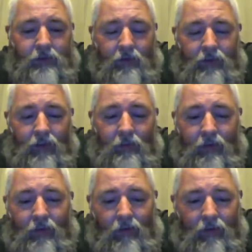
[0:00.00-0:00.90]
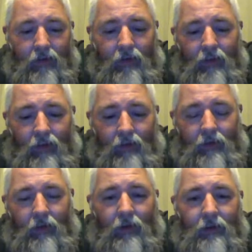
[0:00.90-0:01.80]
and everything, but I don't
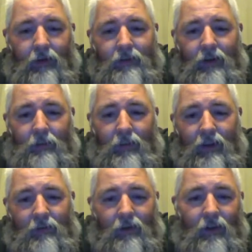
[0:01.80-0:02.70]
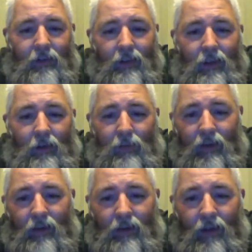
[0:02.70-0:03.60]
know how good it's gonna be if you got the EMP
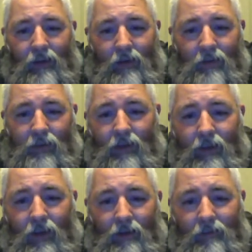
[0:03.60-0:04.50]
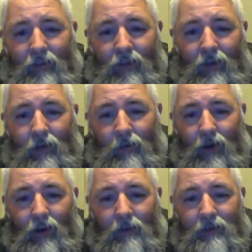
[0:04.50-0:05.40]
that knocked everything out. You know, the
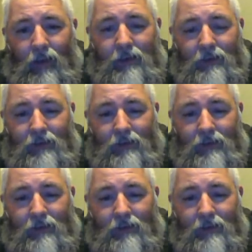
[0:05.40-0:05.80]
radio. Well, like